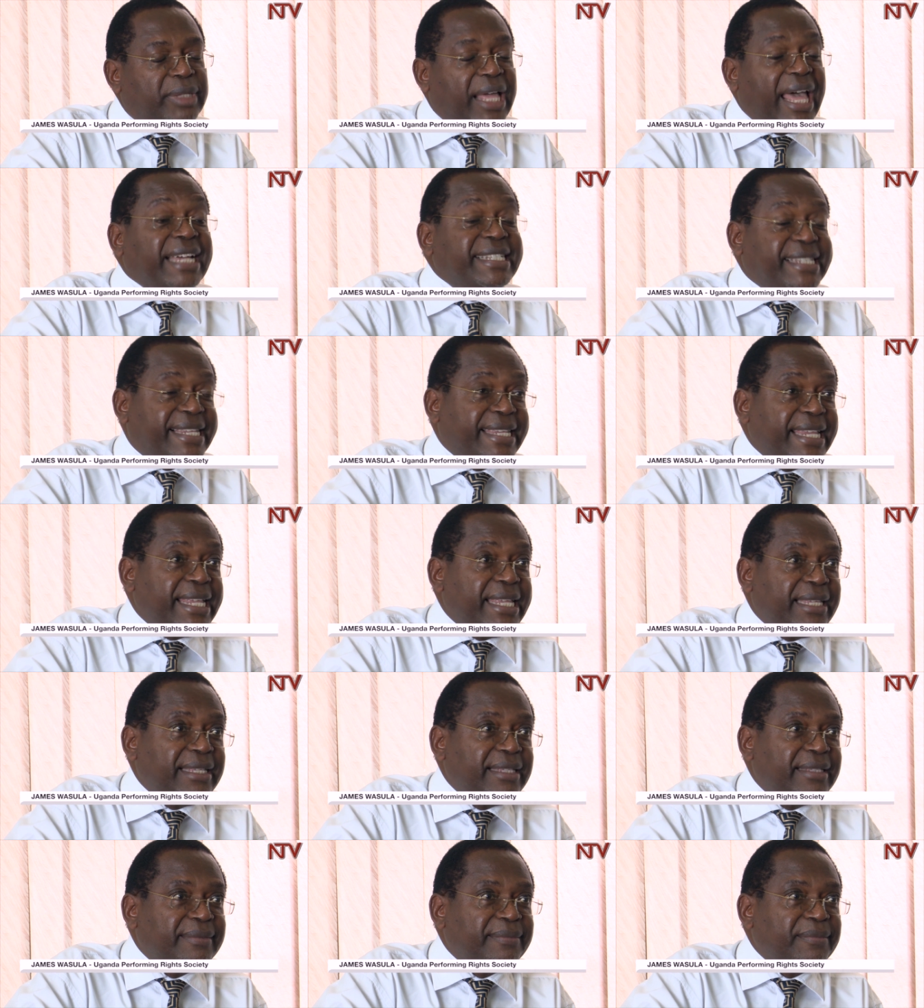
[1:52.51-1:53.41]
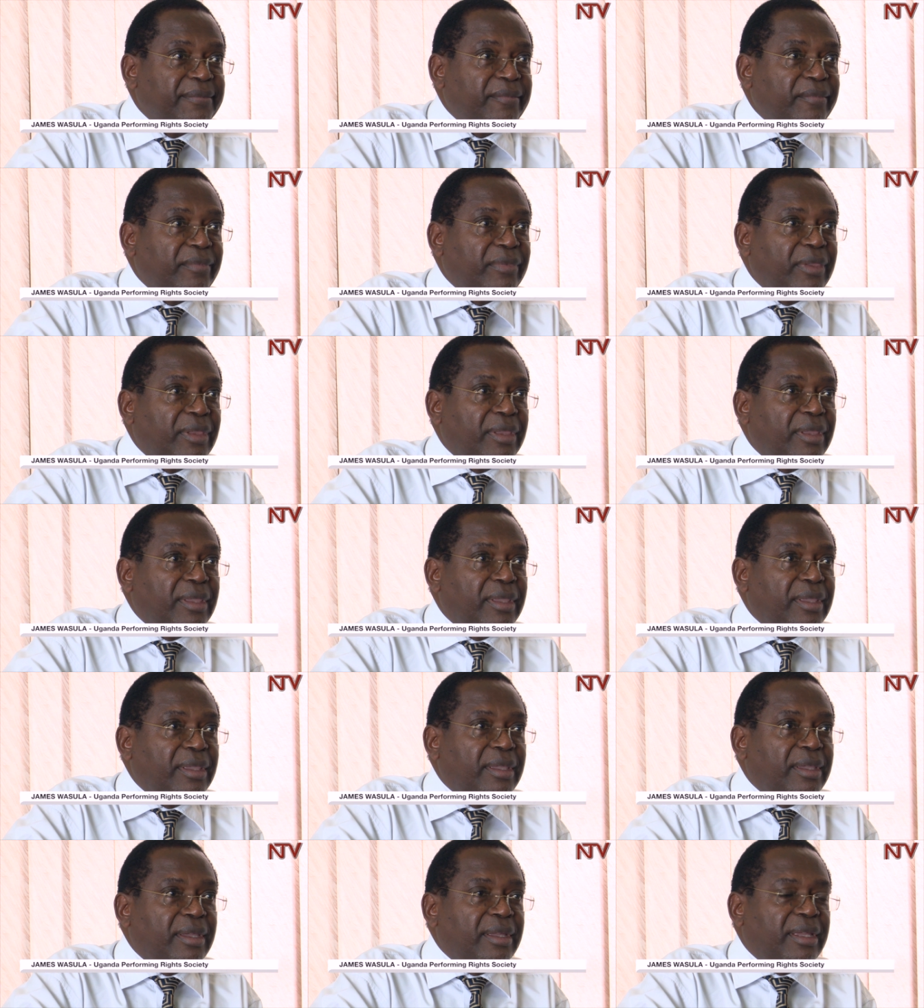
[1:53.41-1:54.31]
assay
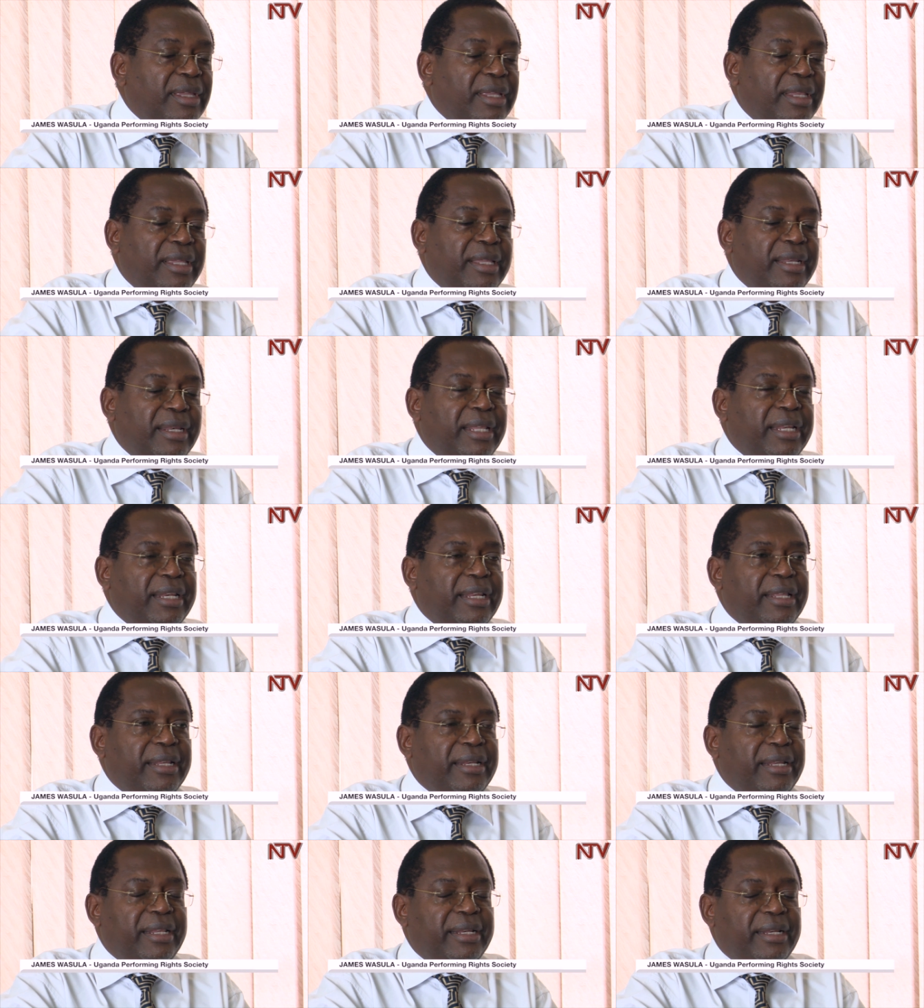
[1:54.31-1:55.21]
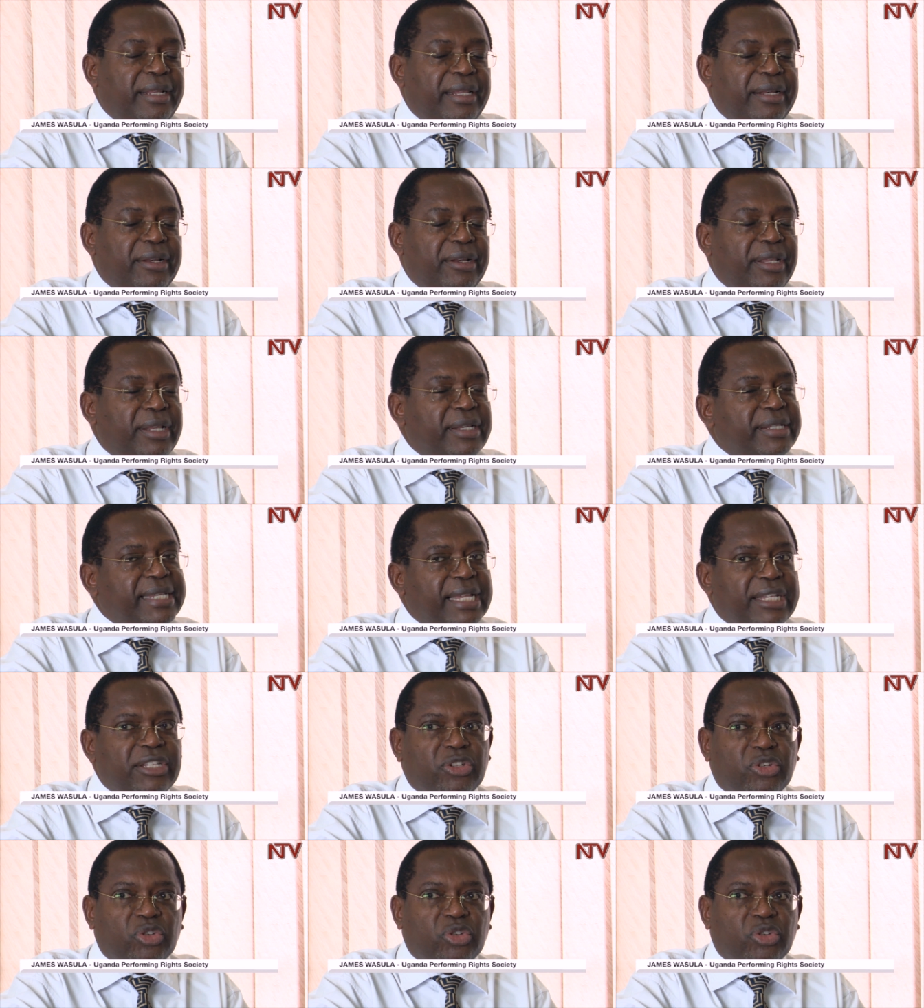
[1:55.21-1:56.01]
in, in, in, in, such